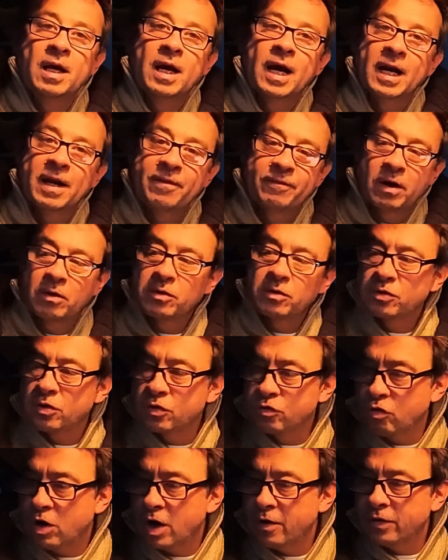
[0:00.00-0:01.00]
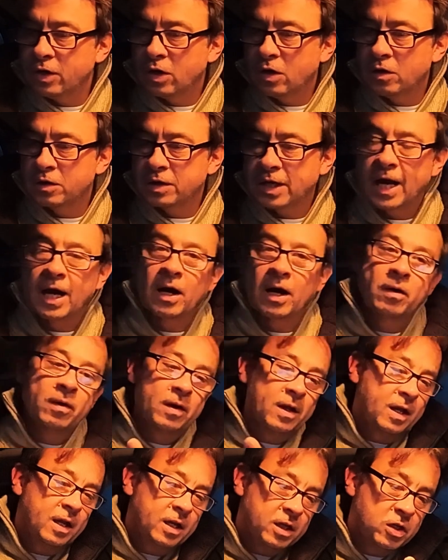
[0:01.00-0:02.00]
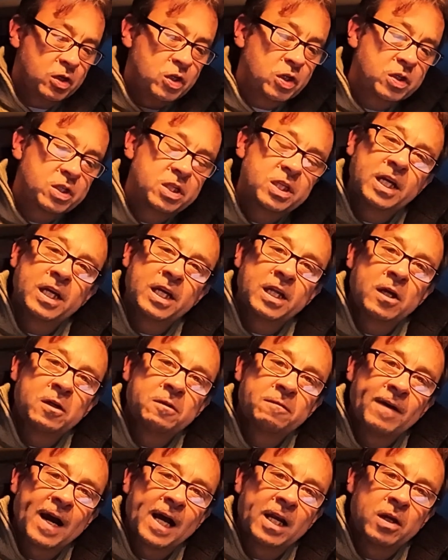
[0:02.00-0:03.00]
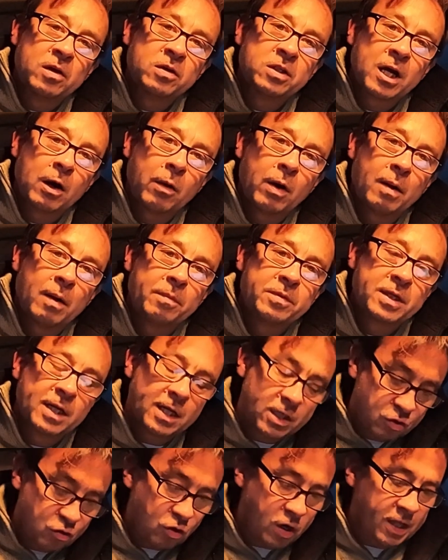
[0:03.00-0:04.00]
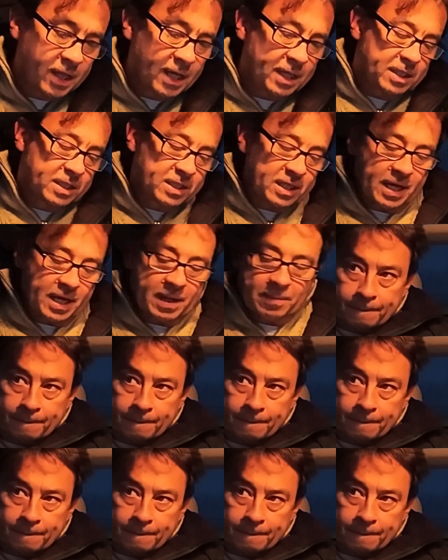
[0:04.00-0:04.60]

And if I was to drive along now, you should see those values go up. So let's try that and see.